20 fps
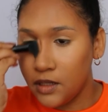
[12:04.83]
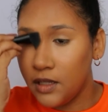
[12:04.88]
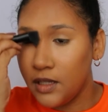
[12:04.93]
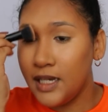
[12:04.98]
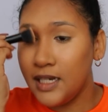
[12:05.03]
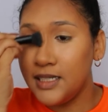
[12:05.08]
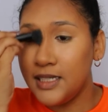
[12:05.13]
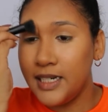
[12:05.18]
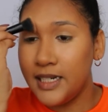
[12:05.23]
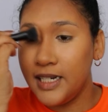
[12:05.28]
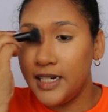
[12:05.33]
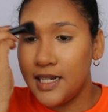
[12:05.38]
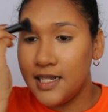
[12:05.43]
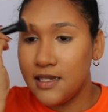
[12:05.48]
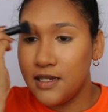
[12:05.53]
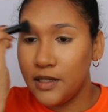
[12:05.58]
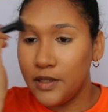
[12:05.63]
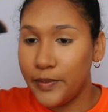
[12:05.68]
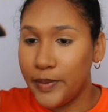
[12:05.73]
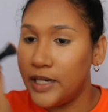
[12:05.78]
That really
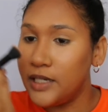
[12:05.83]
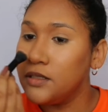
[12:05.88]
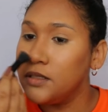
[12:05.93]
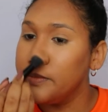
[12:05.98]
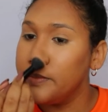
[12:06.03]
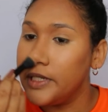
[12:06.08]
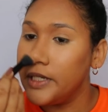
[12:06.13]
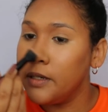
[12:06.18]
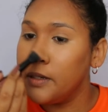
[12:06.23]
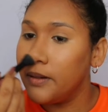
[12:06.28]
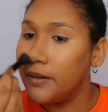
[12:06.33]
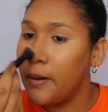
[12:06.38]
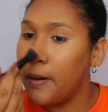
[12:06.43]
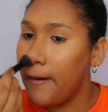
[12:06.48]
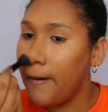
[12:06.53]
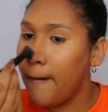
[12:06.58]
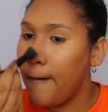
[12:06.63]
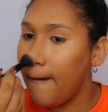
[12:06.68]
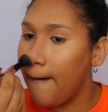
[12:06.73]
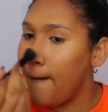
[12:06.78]
doesn't look bad to me,
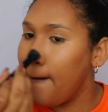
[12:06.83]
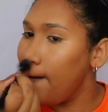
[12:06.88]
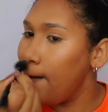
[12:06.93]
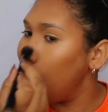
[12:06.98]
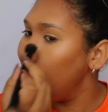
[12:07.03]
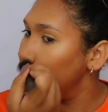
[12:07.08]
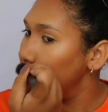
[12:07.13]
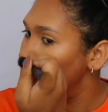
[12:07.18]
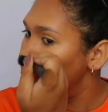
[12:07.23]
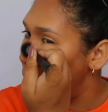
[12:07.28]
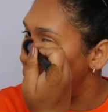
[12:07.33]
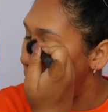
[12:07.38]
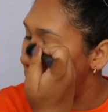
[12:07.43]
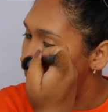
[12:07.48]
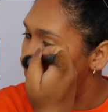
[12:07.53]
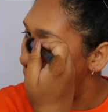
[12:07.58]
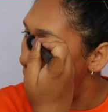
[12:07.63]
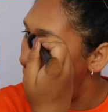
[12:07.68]
actually.